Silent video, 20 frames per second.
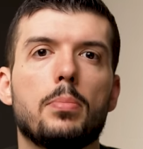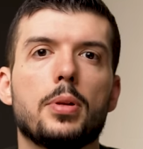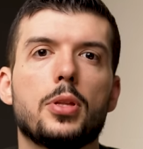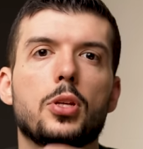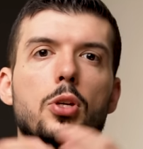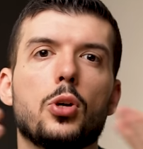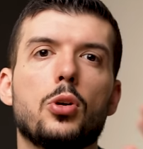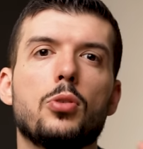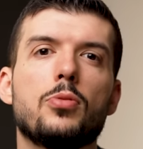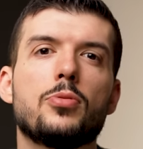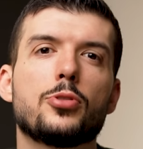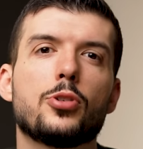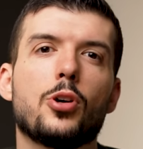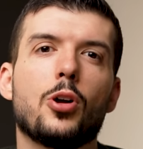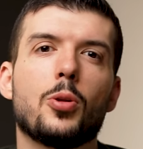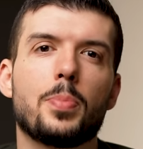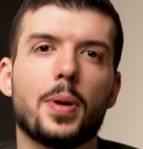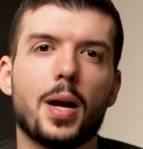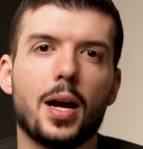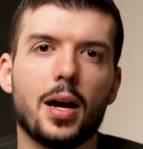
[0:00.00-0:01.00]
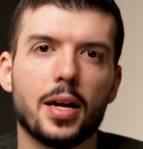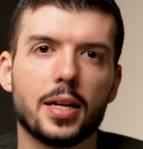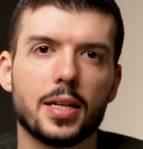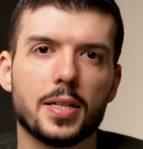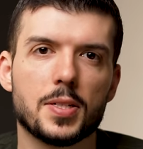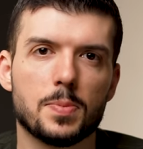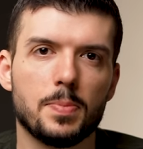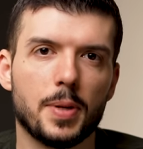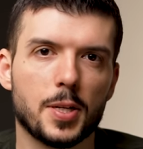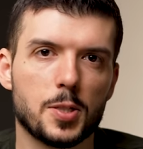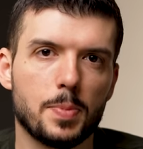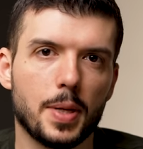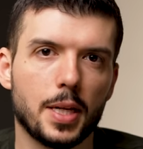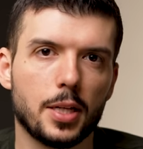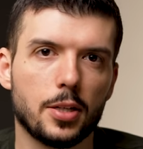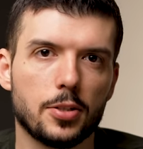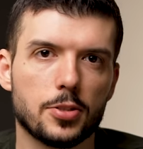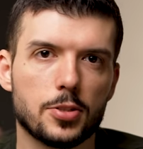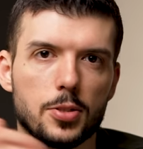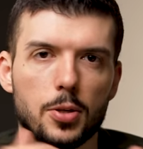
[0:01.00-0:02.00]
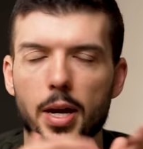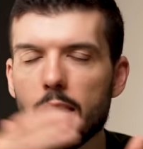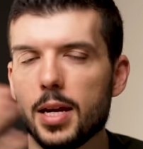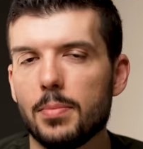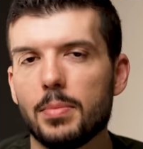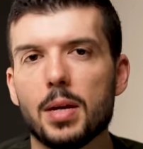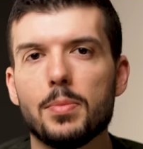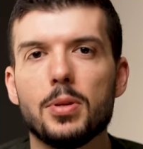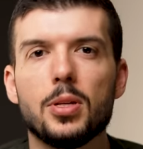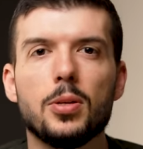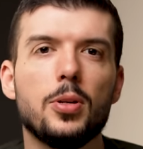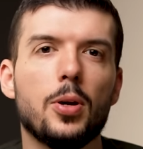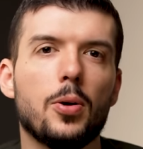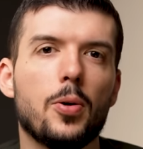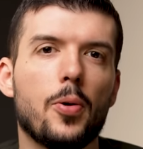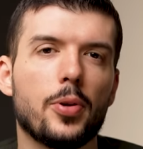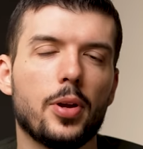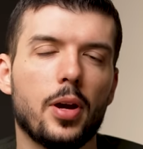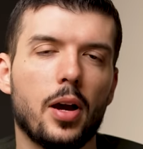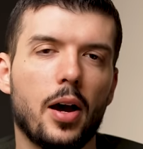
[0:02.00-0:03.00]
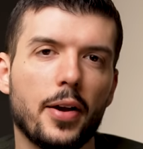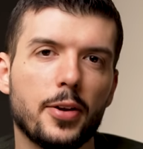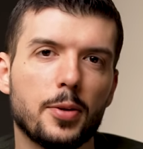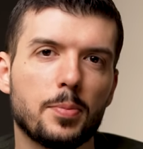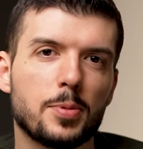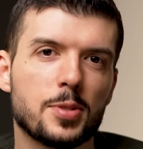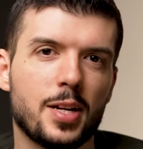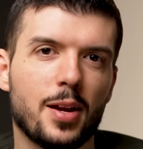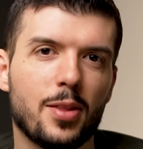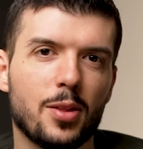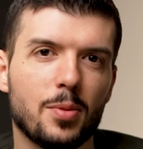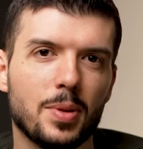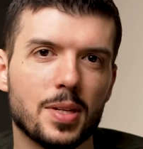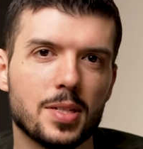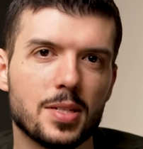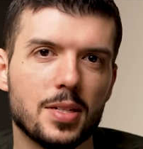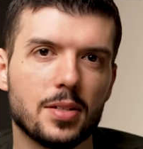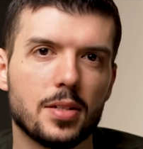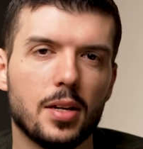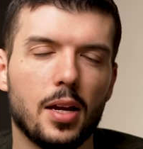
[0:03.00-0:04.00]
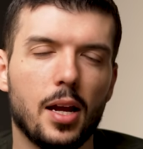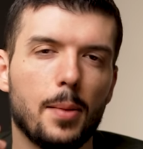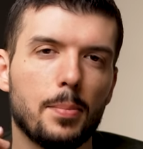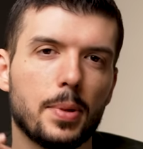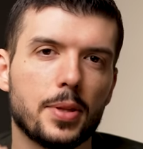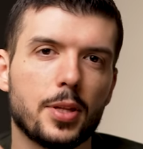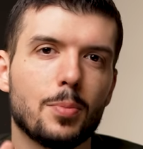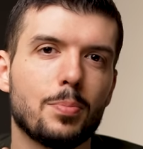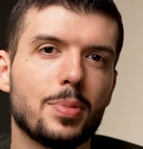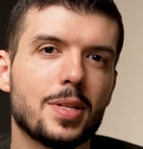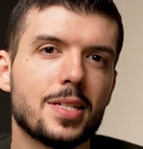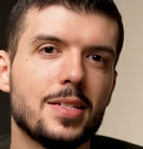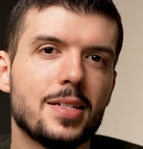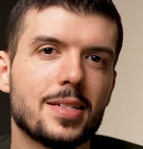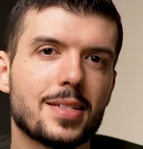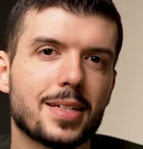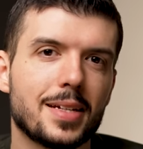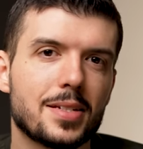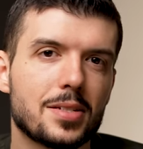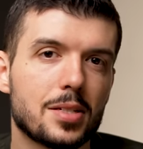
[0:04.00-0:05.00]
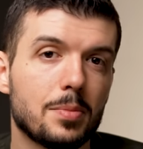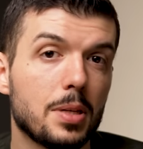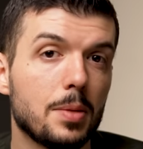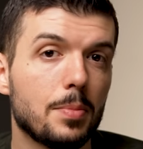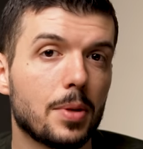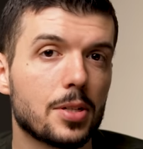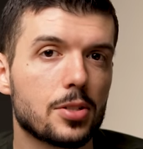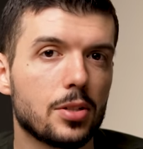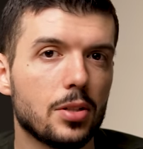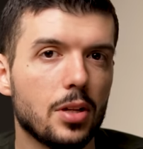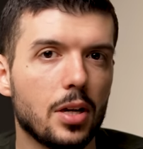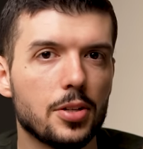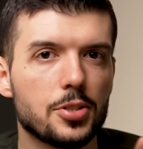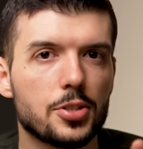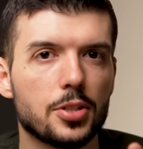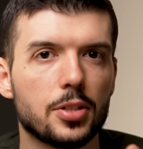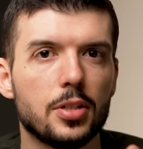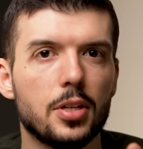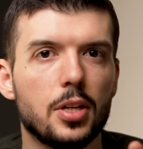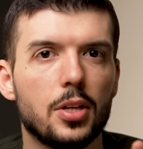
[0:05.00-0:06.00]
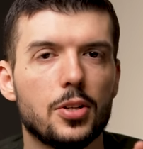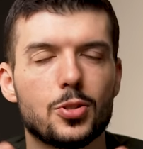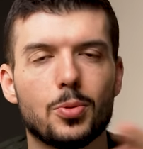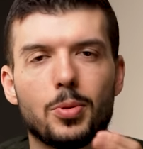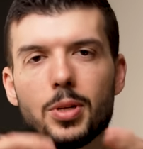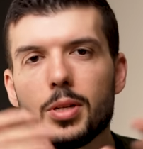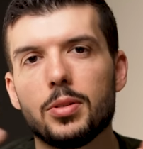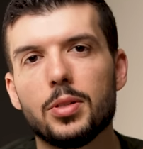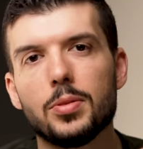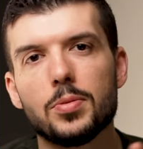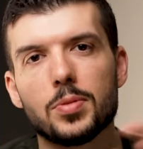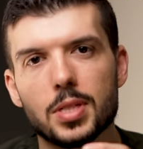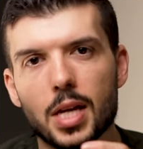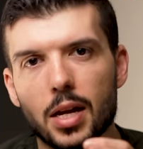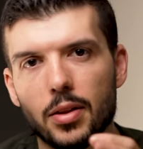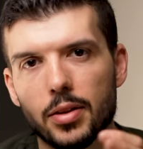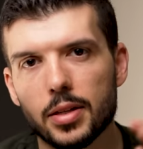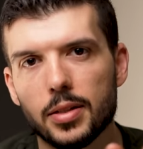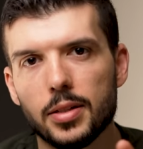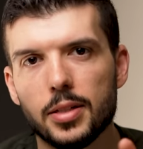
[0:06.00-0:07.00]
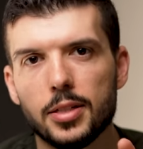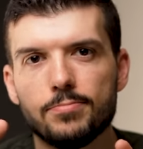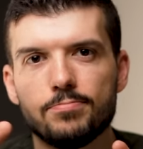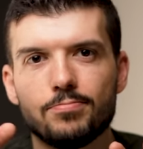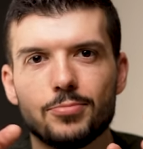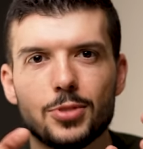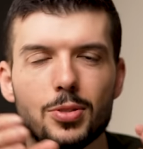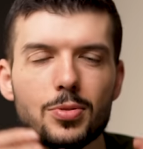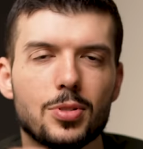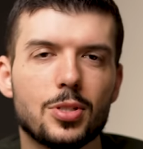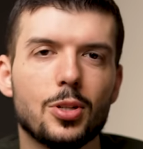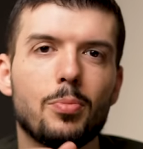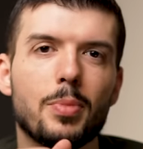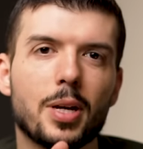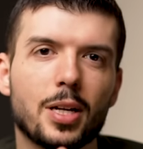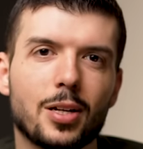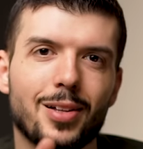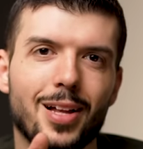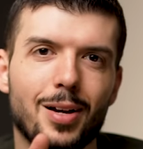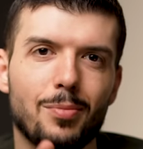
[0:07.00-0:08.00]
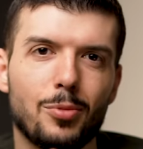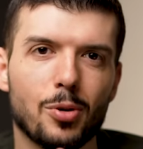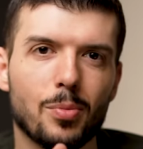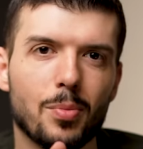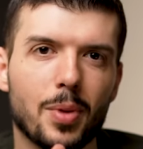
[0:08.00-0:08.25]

but the overall pie is much bigger. So, hey, maybe you don't own 100% of the business, but the business gets to be much larger. So, when you do sell it, you still make a lot more